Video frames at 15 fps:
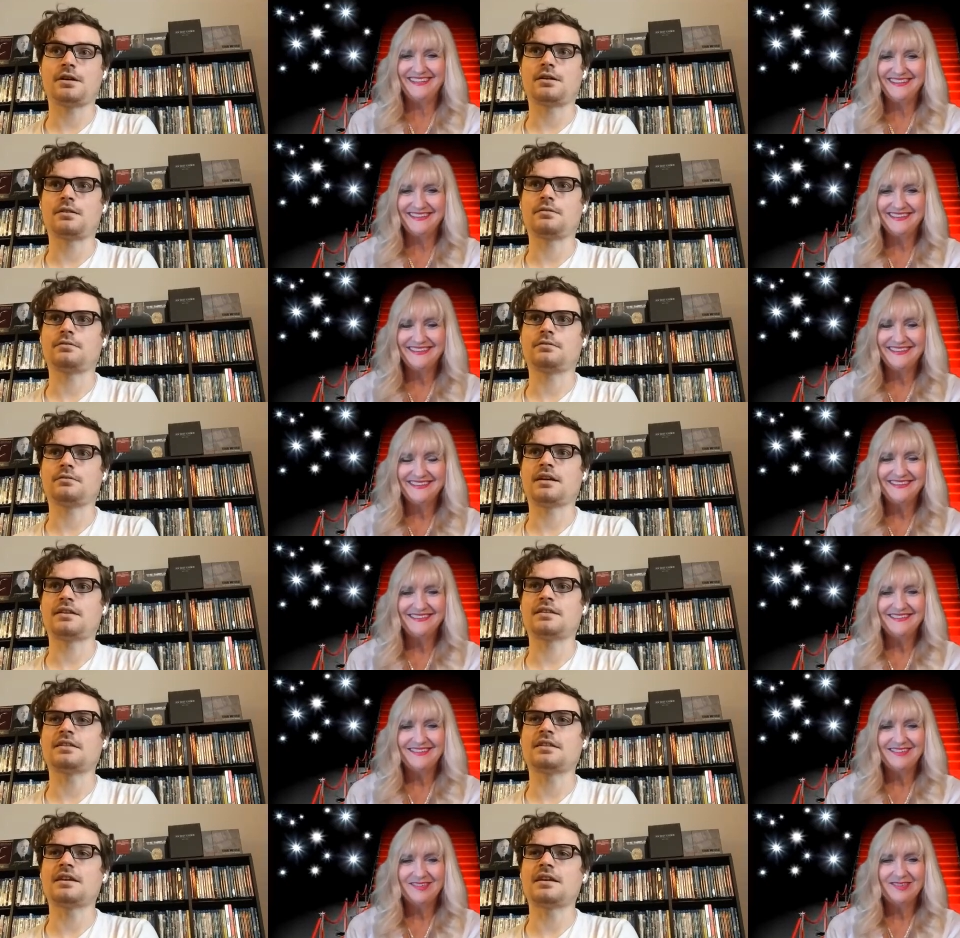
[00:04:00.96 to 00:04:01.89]
Speaker 1: uh, I
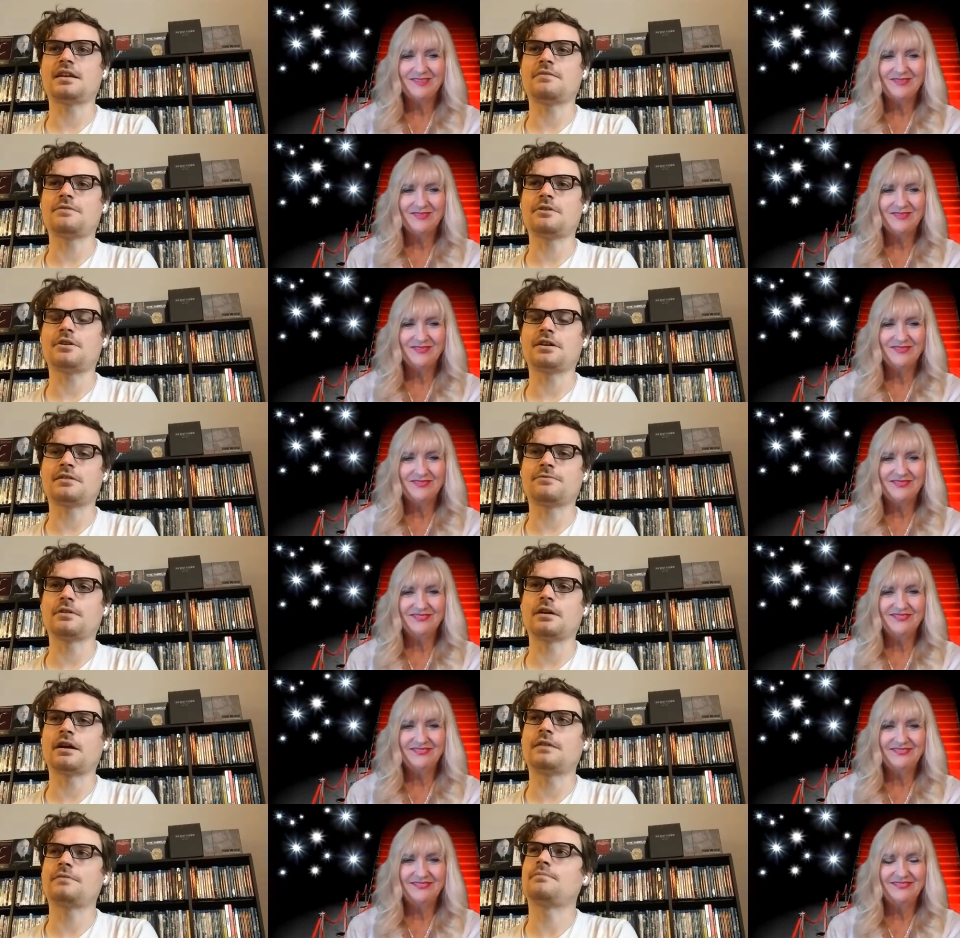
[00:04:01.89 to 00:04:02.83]
think they gave you like
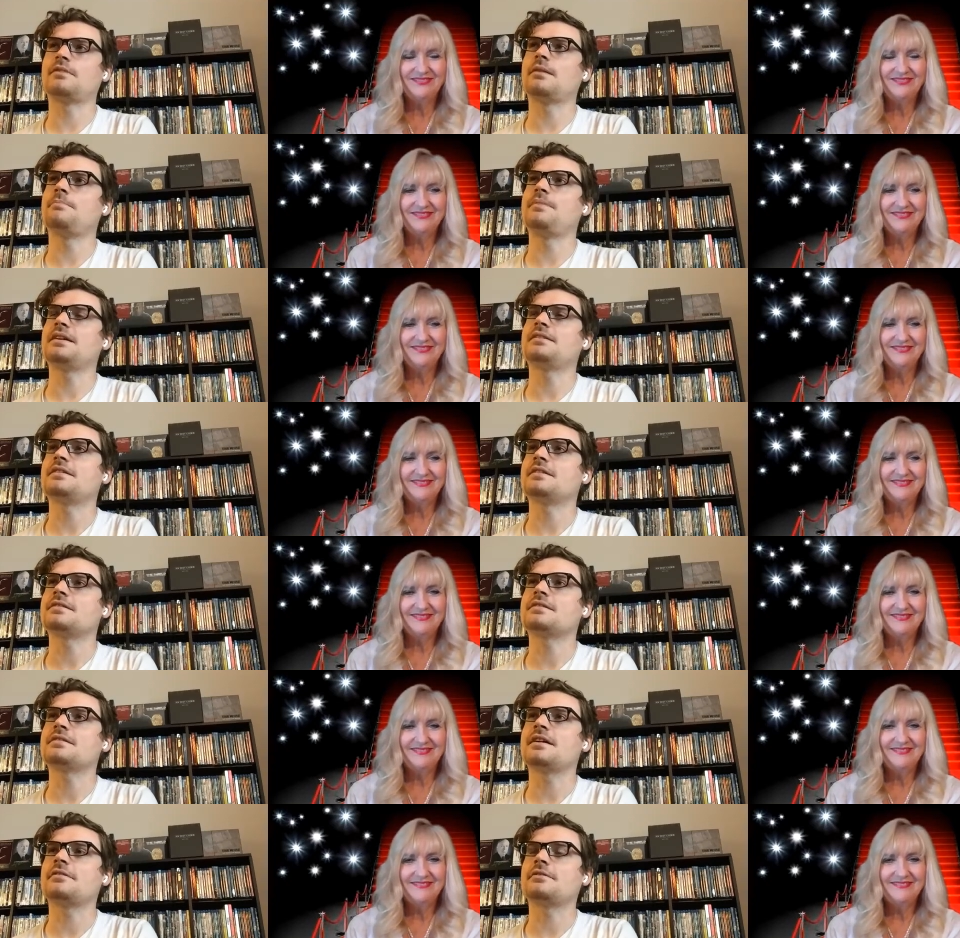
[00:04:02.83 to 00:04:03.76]
a, a, big
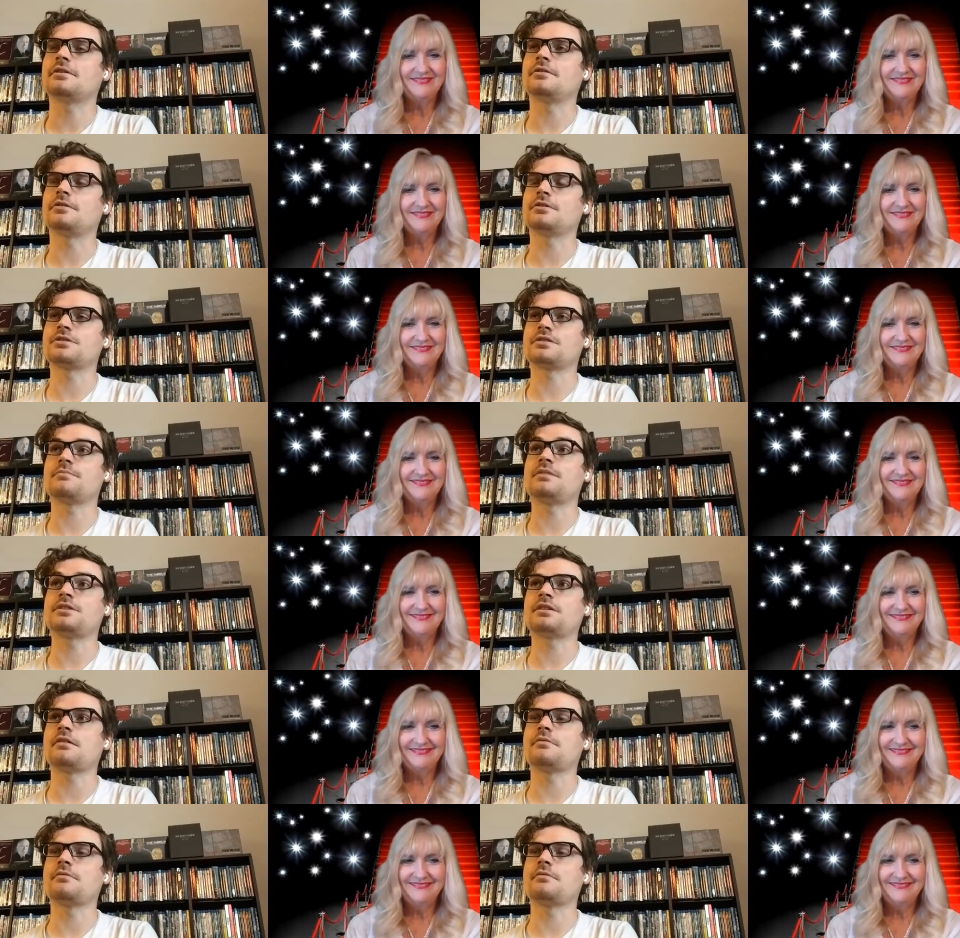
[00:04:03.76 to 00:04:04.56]
discount code or submission.